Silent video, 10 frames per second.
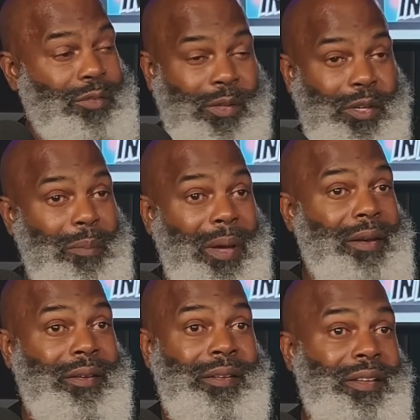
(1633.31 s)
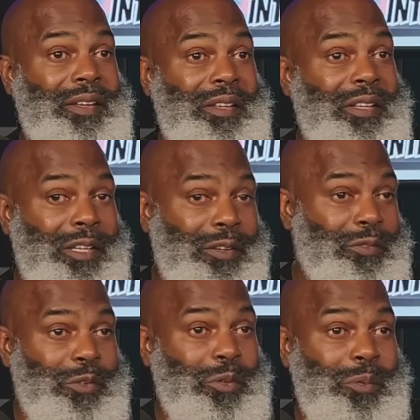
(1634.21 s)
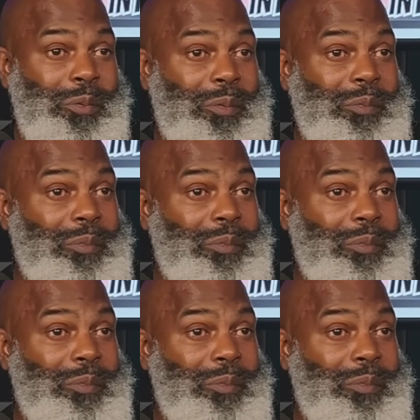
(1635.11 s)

So it don't matter if you